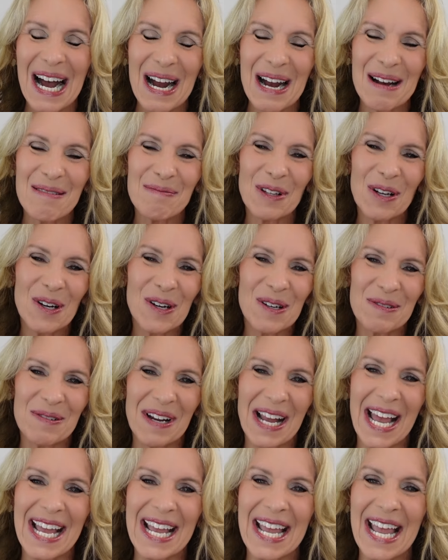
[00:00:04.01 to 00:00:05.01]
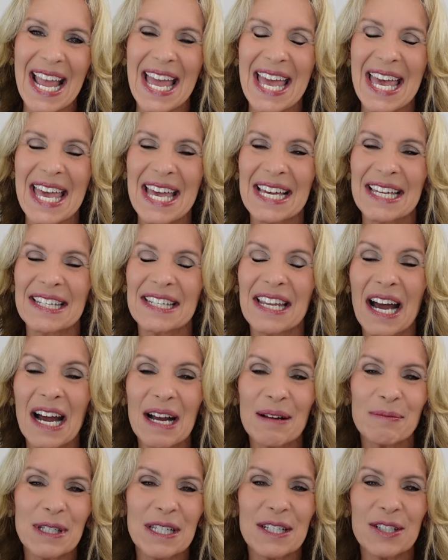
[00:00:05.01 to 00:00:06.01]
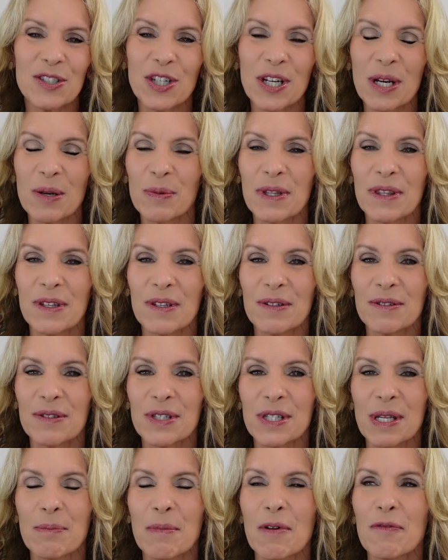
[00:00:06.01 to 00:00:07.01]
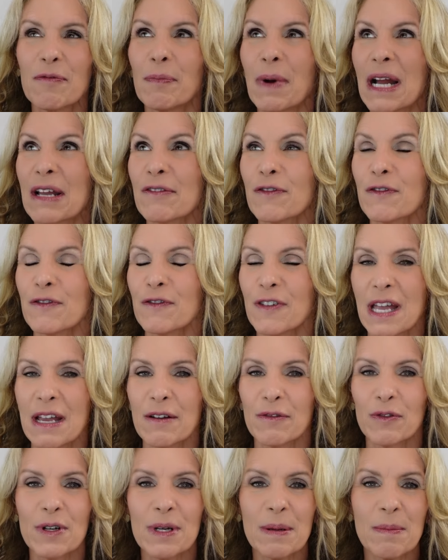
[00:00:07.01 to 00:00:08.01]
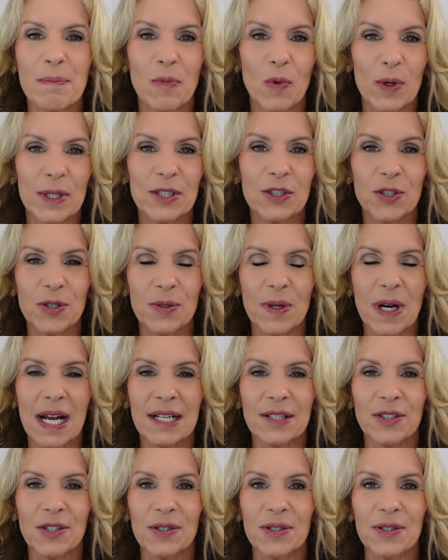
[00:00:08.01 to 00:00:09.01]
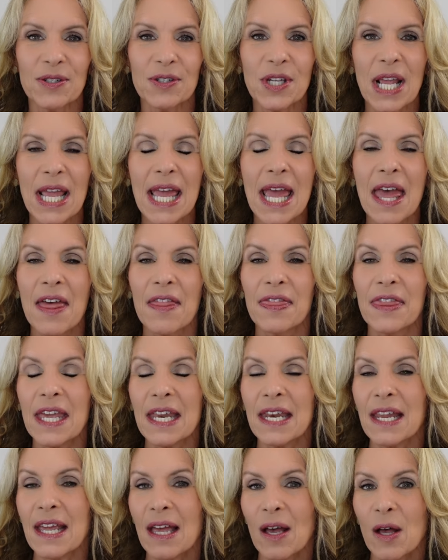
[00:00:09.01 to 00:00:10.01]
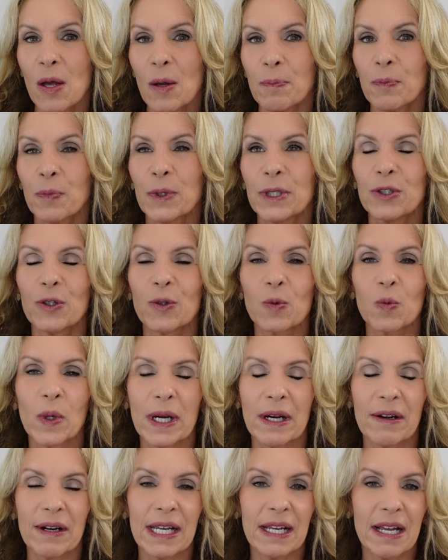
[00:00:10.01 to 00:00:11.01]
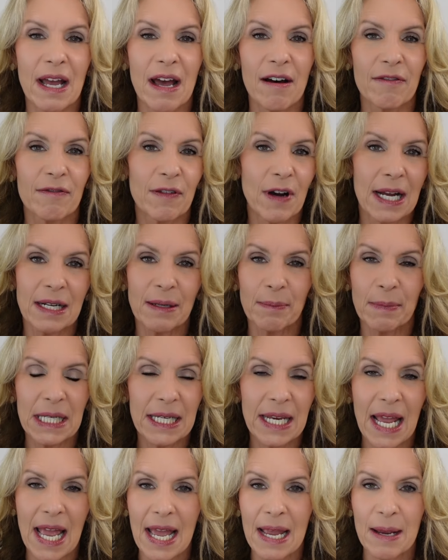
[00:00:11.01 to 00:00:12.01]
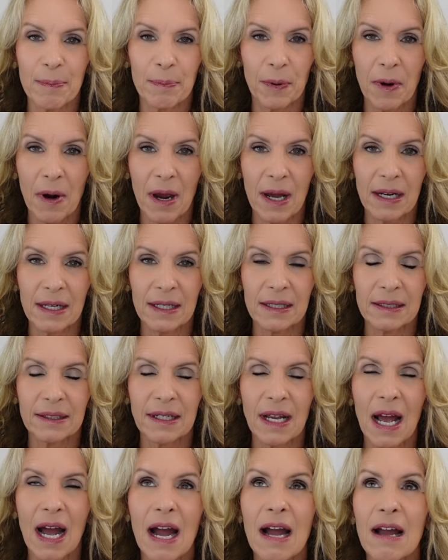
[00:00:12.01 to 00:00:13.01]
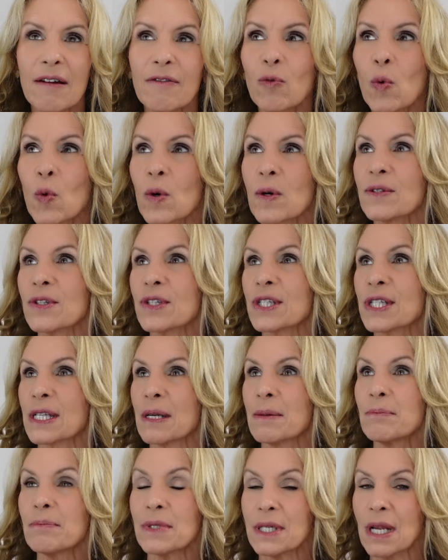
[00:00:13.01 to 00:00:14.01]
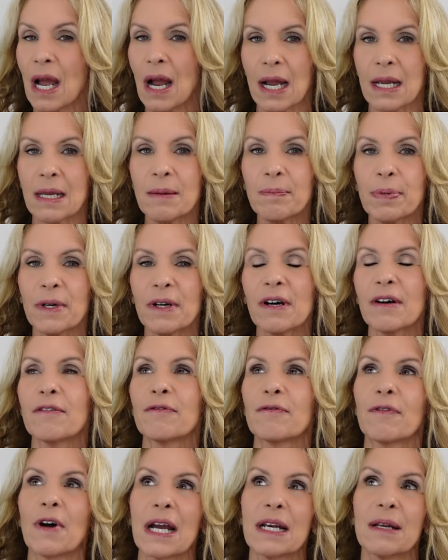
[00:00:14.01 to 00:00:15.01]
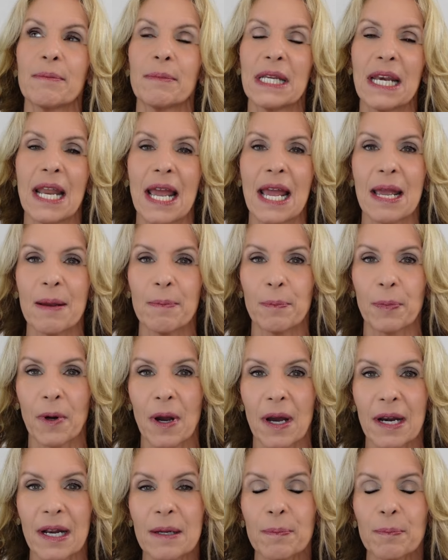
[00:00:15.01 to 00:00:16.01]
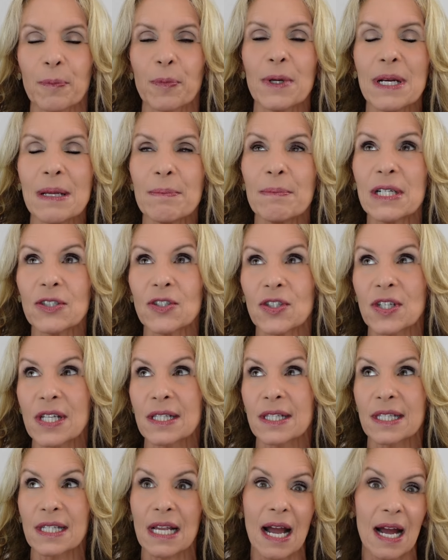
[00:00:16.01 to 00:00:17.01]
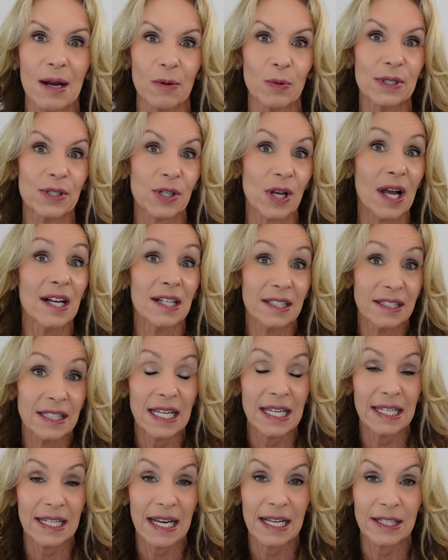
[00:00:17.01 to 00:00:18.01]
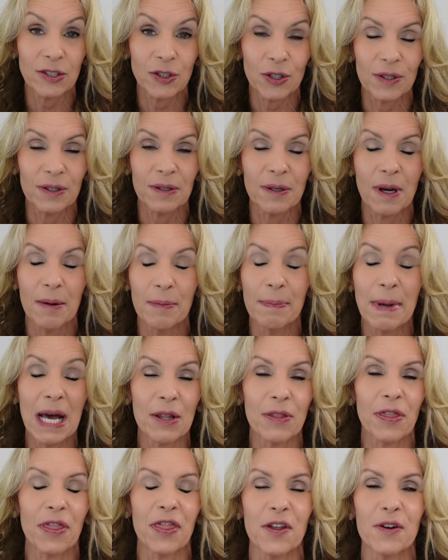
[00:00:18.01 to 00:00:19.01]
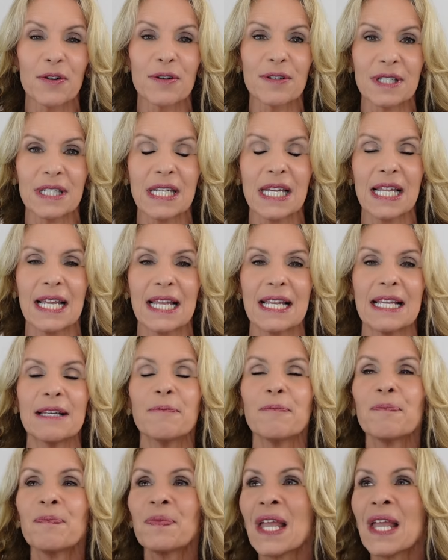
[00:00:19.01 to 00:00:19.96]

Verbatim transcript: I'm Laura Rae, and I'm going to share with you some of my favorite moisturizers that help when you're wearing a vitamin A product. I've worn some type of vitamin A product pretty much since I was a teenager, about 13.